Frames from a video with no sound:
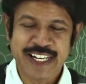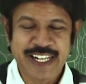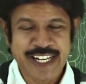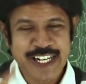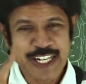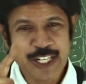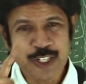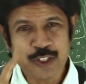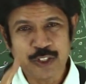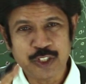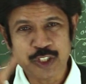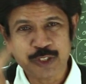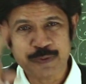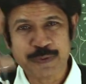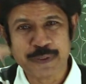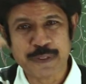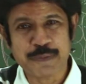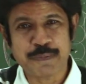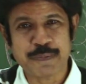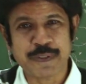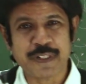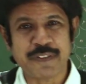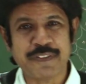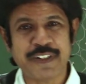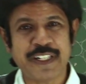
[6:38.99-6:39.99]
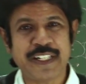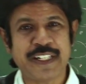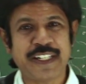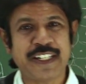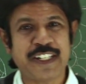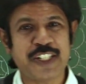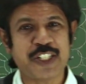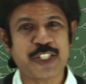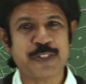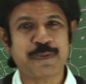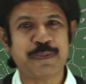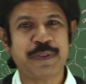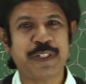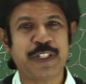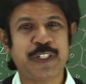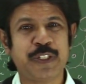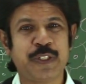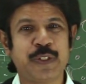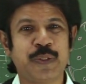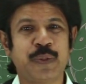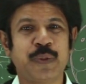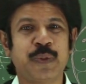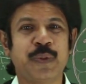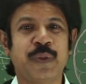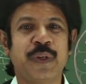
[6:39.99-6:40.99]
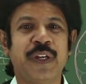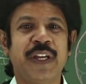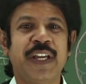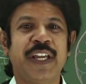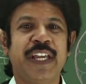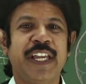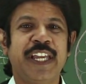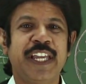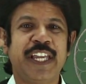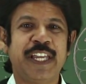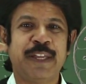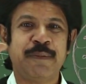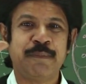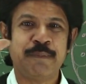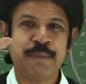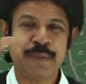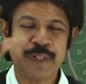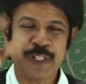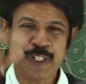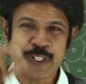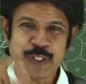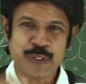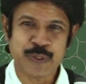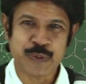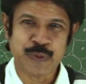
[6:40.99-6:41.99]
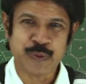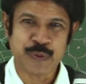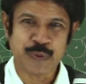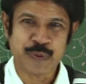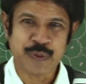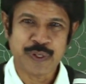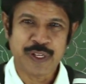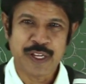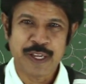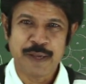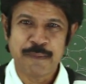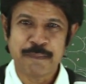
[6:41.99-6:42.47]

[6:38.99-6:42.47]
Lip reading: Endosperm provide nourishment to embryo.